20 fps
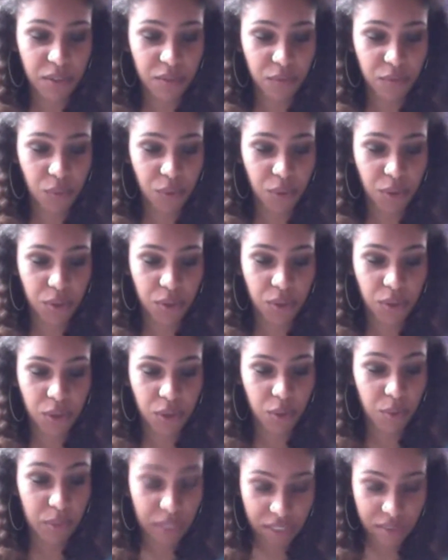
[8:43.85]

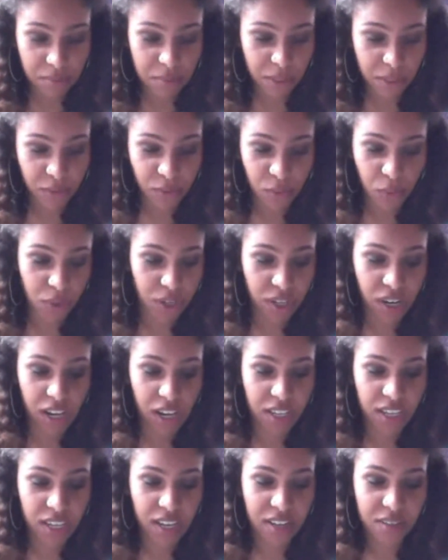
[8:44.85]
a
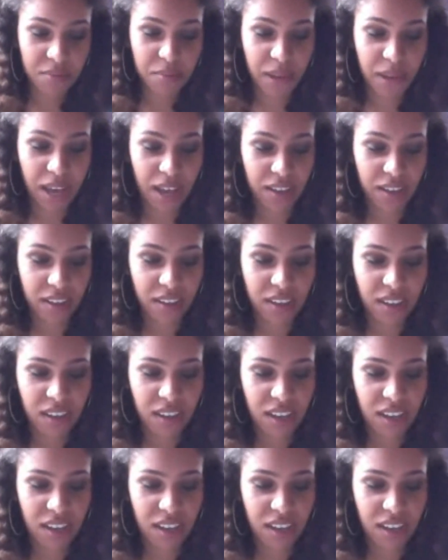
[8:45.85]
fortnight getting back,